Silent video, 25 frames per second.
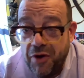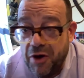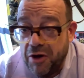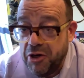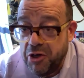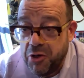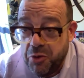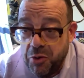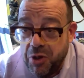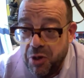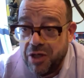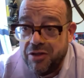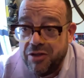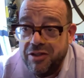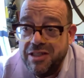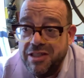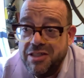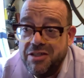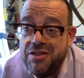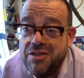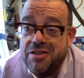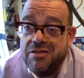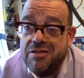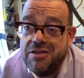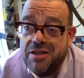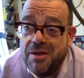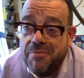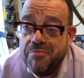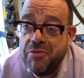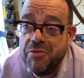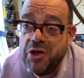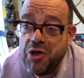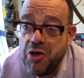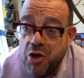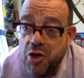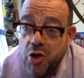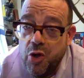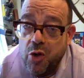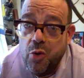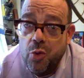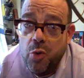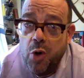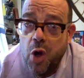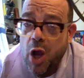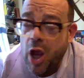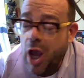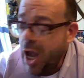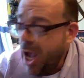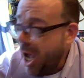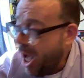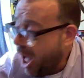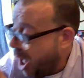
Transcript: very quickly to something new.